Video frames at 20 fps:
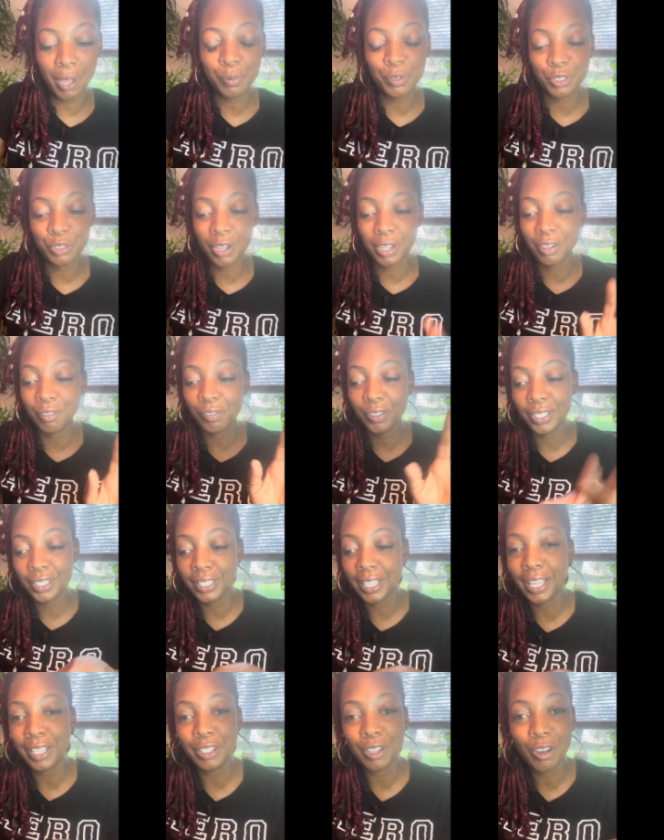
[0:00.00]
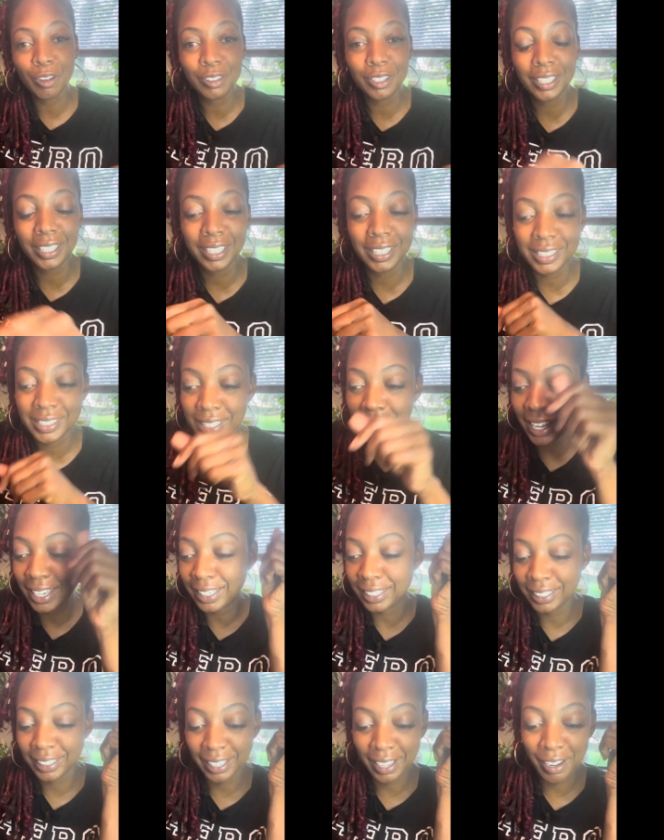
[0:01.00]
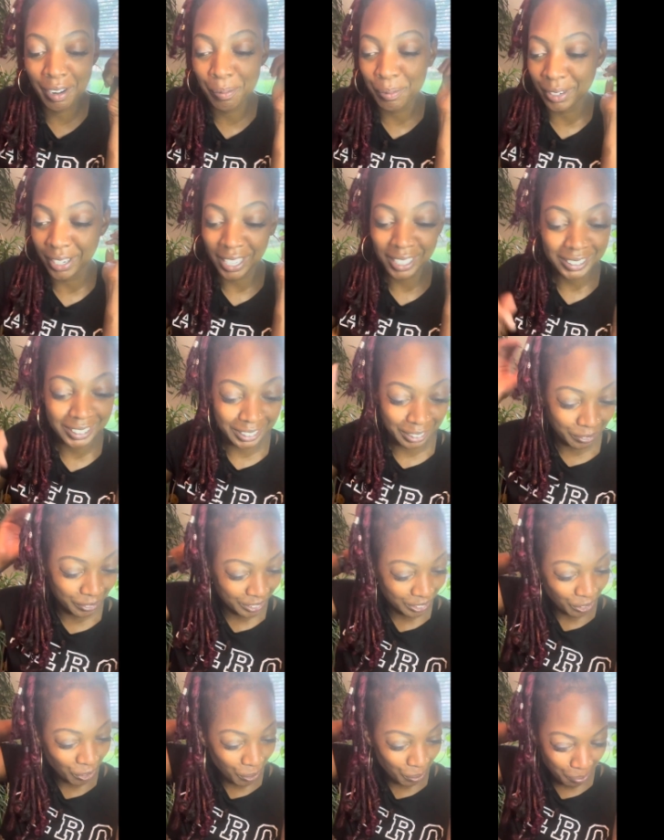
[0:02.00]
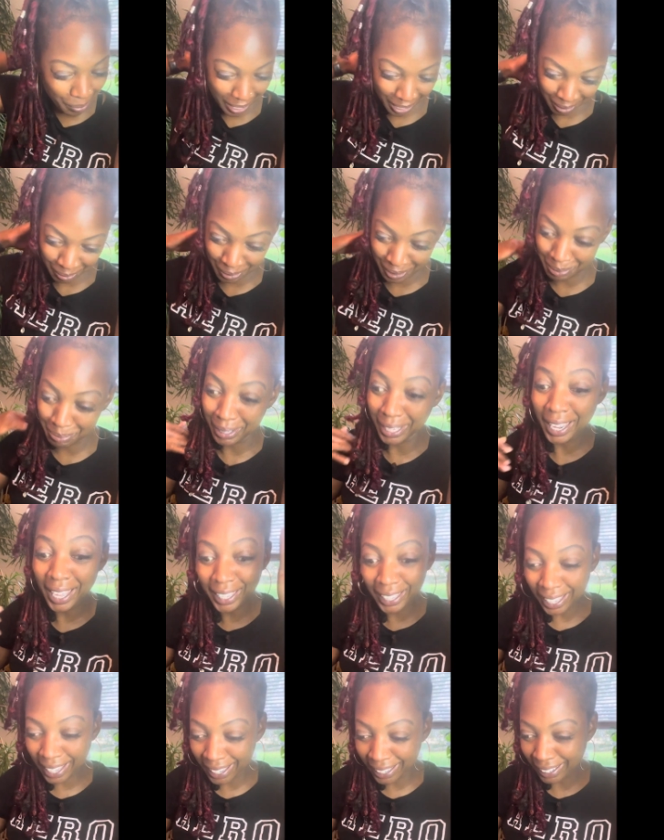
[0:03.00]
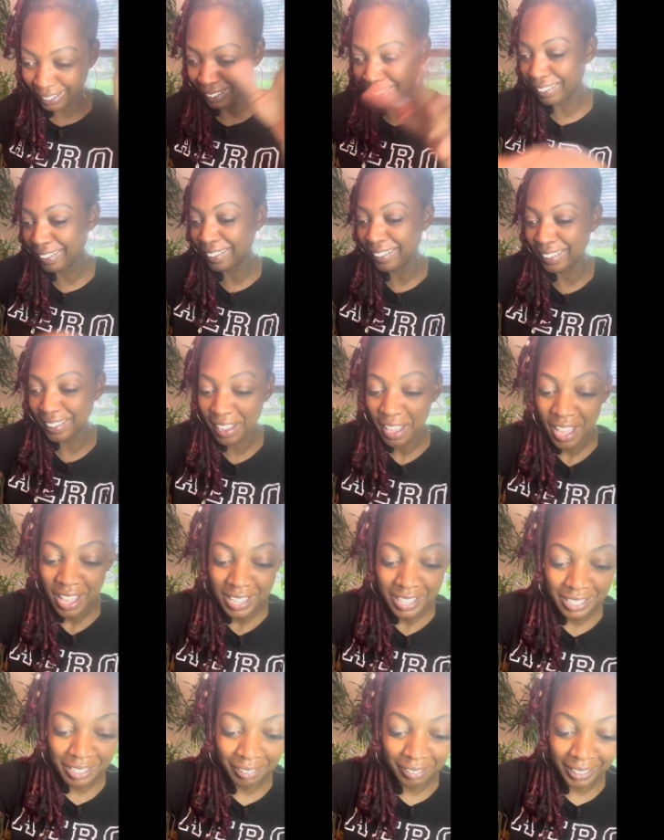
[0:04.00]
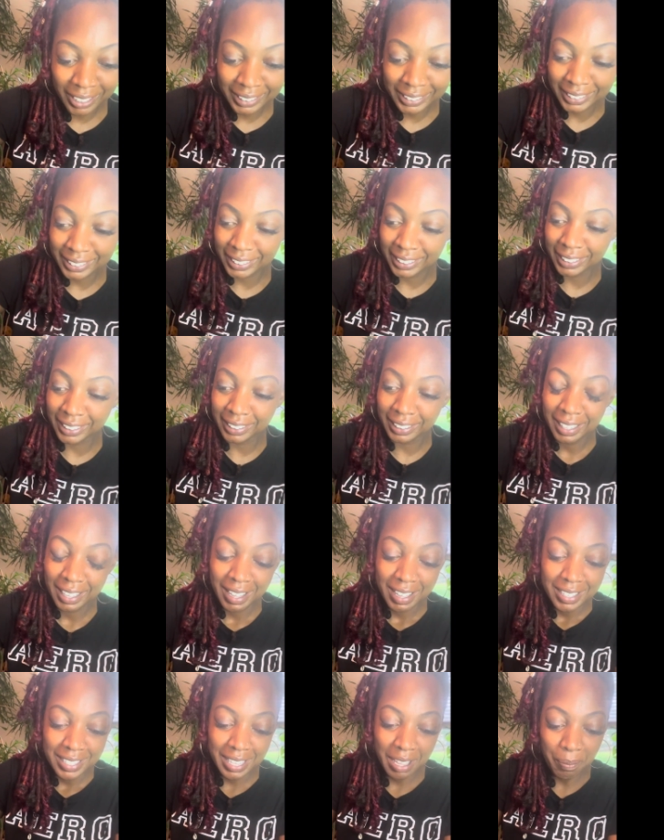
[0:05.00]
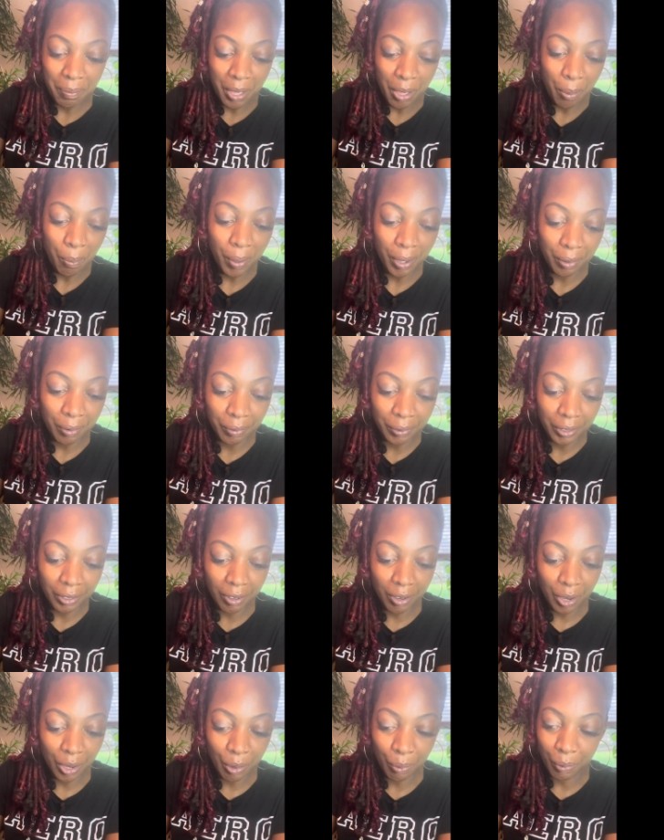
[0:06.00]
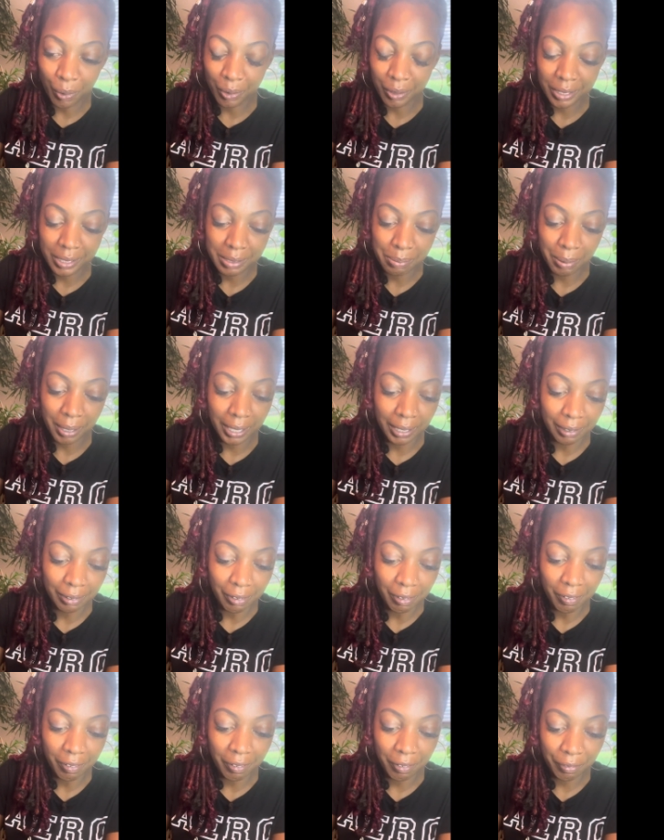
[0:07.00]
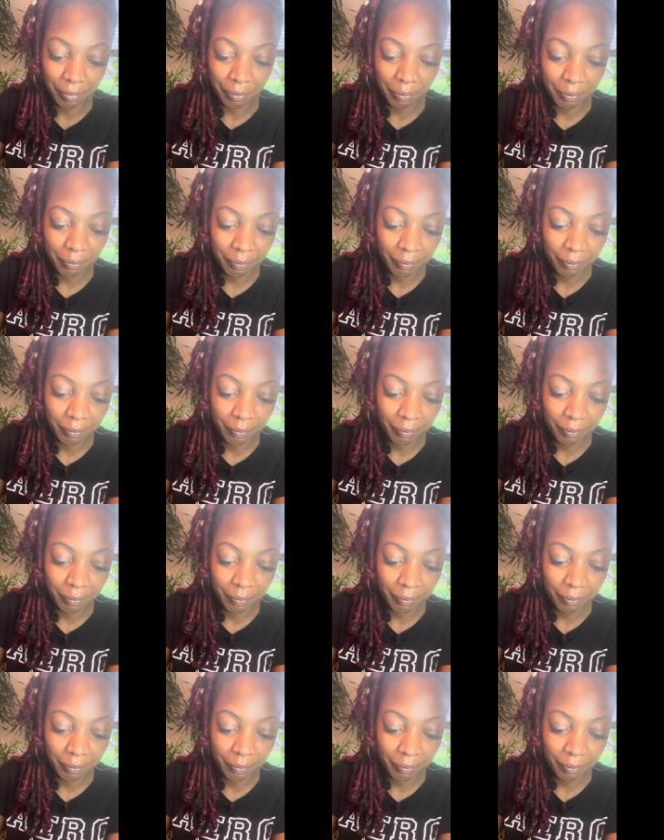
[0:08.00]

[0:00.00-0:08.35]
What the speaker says: was trying to read that, y'all, looking inside of the camera. That shit was all backwards, but I got it. All right, so let's see. Tell me about your hard work is paying off.